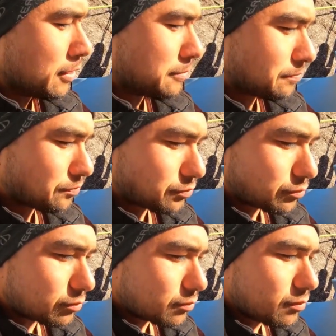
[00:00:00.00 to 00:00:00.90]

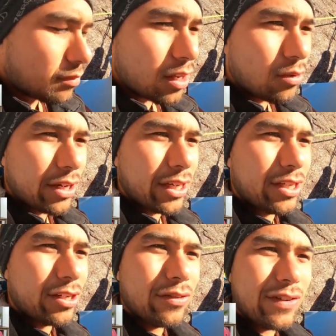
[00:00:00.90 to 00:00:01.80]
Ryan made,
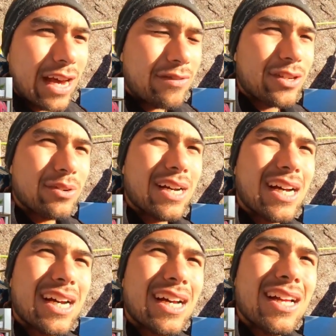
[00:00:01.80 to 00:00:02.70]
this is
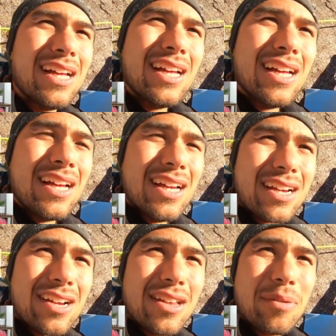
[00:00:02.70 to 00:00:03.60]
talking about the poo tube.
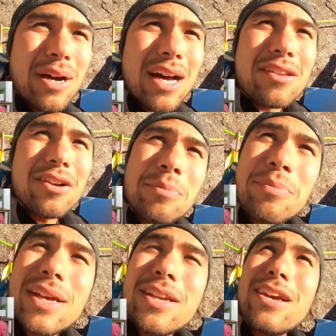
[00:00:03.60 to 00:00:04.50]
So you got to carry all
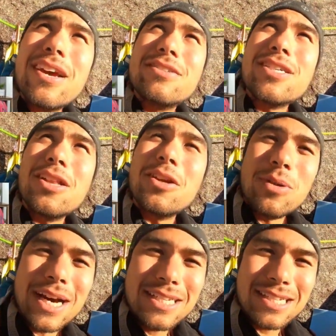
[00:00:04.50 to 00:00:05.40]
the gear,
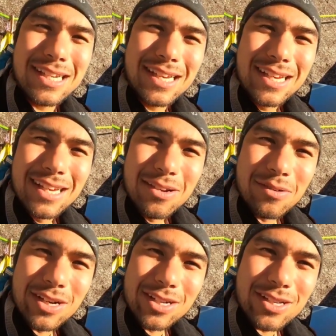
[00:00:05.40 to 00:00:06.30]
everything out with you, and it's
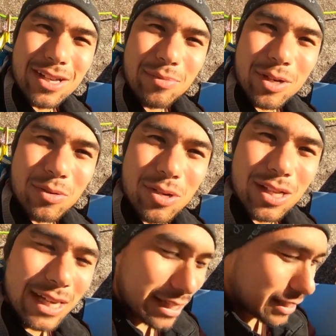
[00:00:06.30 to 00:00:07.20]
pretty poor form if
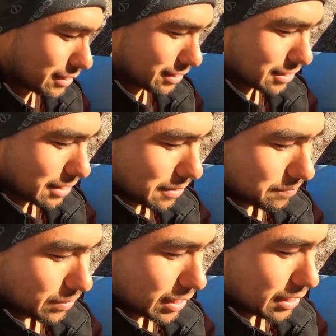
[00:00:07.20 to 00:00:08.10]
you go to
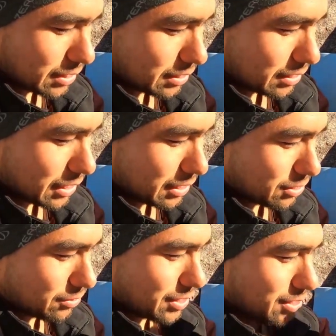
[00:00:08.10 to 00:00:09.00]
the bathroom on the cliff.